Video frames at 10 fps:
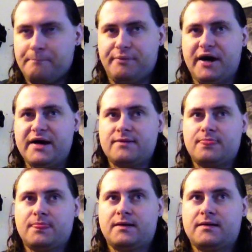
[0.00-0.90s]
but
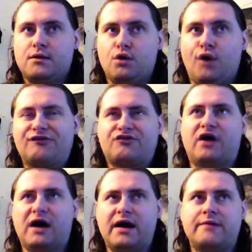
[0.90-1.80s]
over
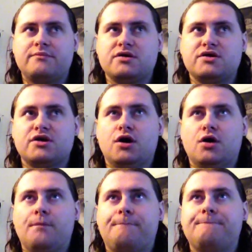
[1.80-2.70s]
time, you
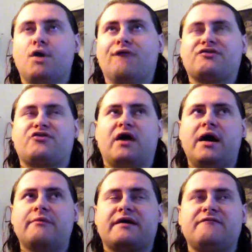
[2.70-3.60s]
know, over
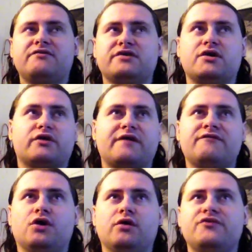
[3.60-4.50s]
time, Kevin, you know,
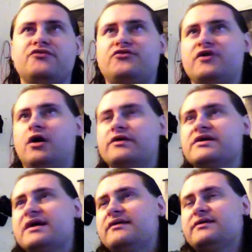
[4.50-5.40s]
Kevin Owens, you know,
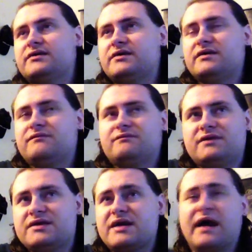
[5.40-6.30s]
he he,
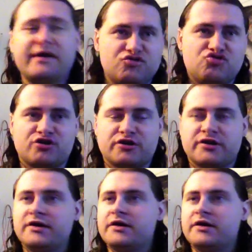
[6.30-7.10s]
he got injured.